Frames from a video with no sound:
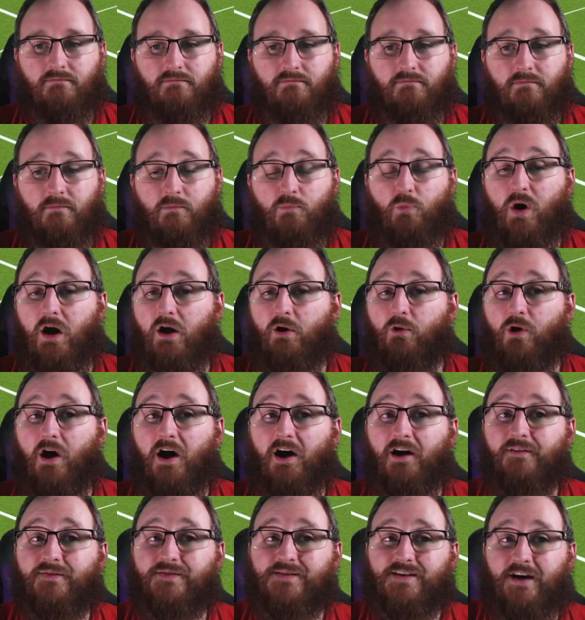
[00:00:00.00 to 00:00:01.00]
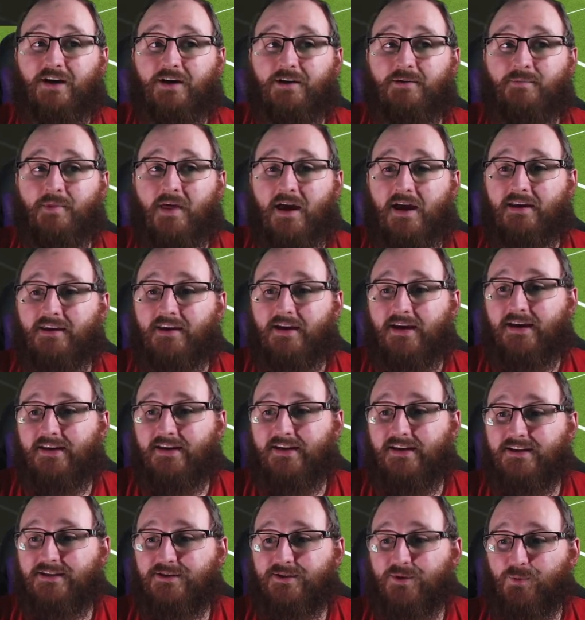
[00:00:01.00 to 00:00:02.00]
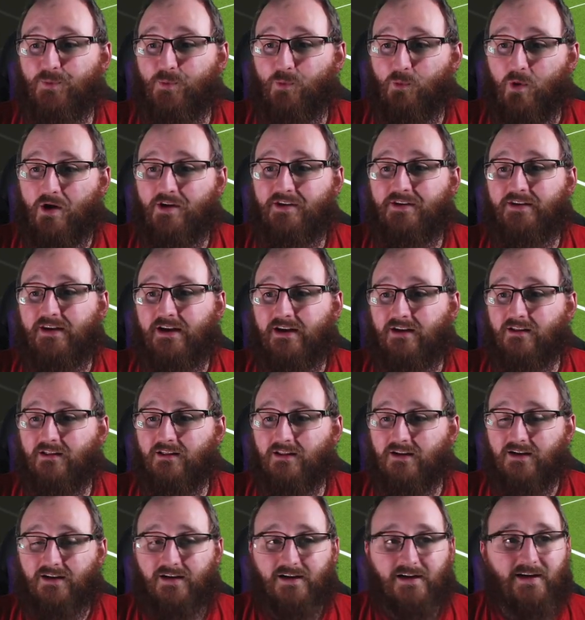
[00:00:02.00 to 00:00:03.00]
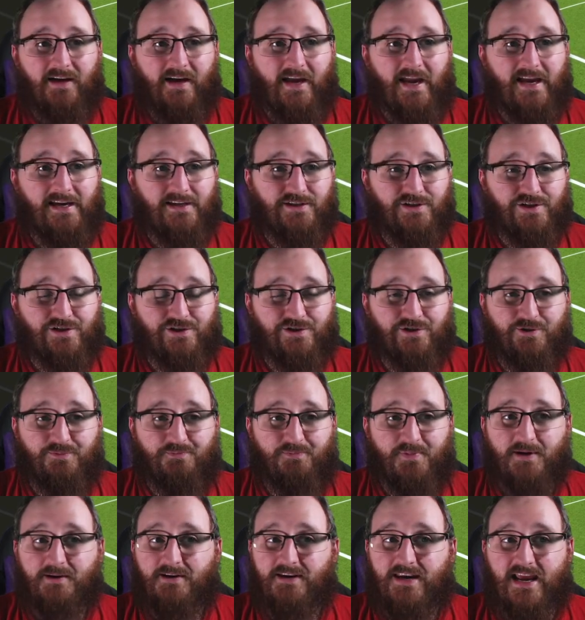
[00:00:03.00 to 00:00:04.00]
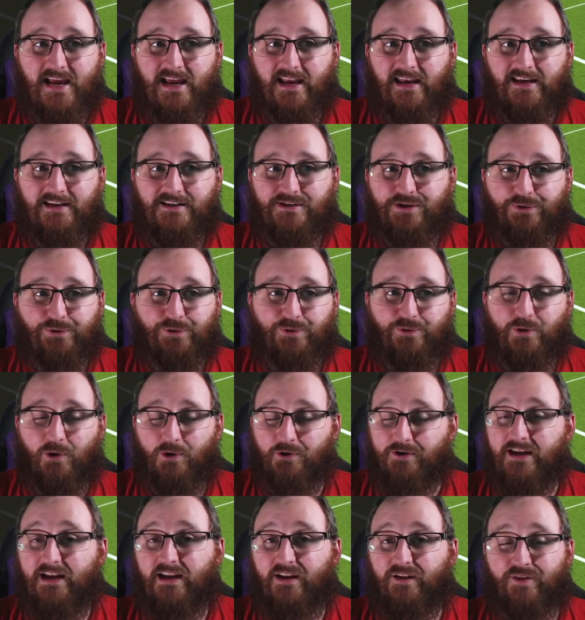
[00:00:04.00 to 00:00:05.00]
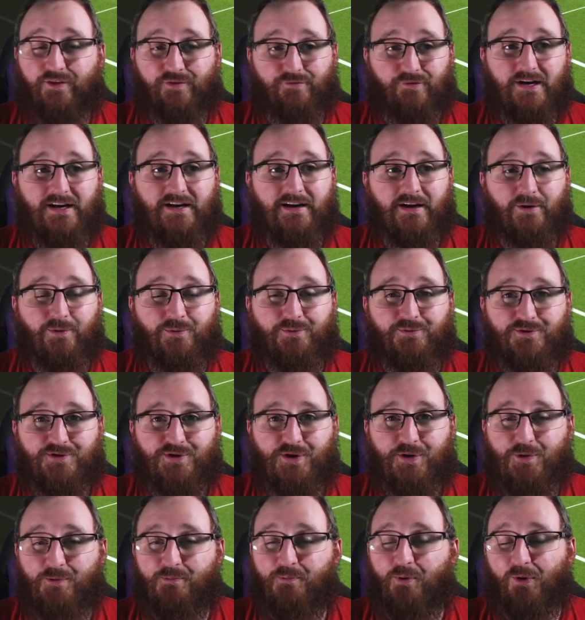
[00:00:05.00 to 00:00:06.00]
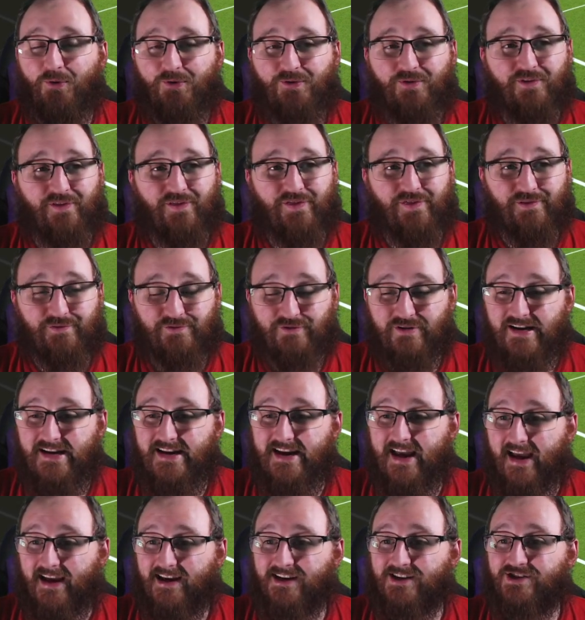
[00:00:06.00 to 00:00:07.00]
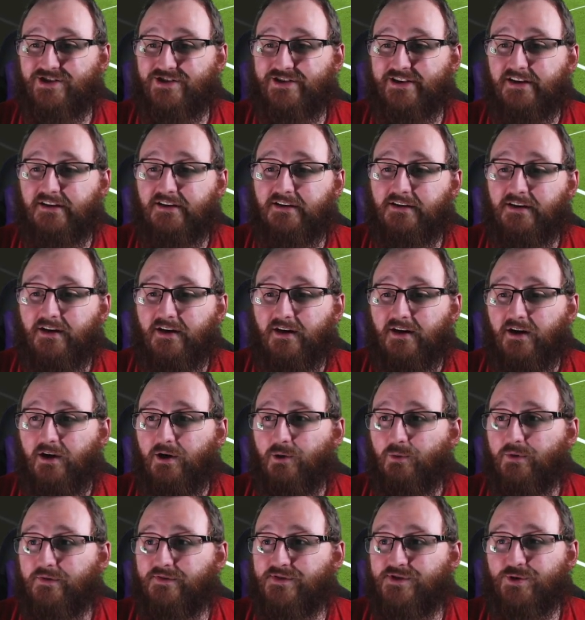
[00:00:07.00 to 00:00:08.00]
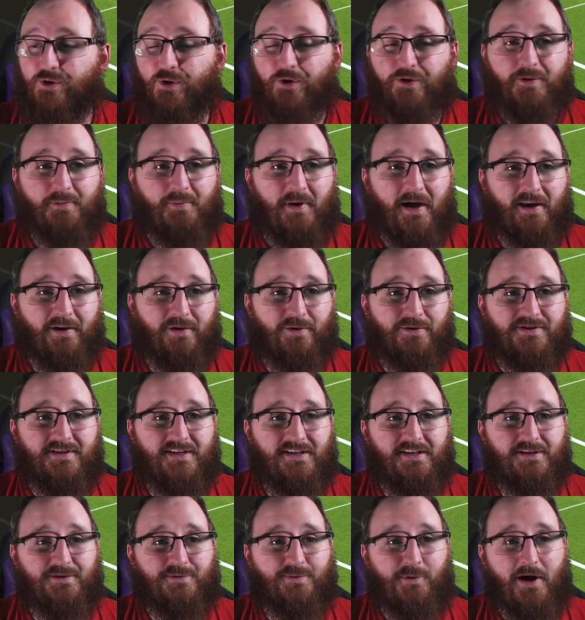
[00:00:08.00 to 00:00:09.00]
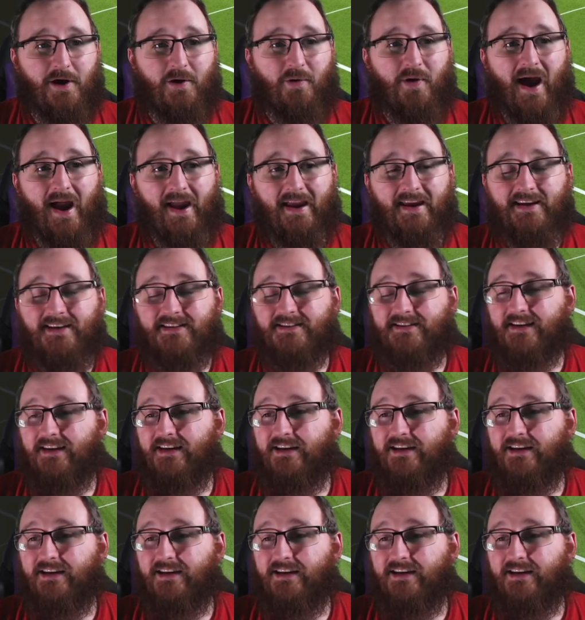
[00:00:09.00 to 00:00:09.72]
Well, half-time then. It is 1-0. It should be nearly 2, or nearly 3-0. 2.3 XG. We've scored the penalty as well. 18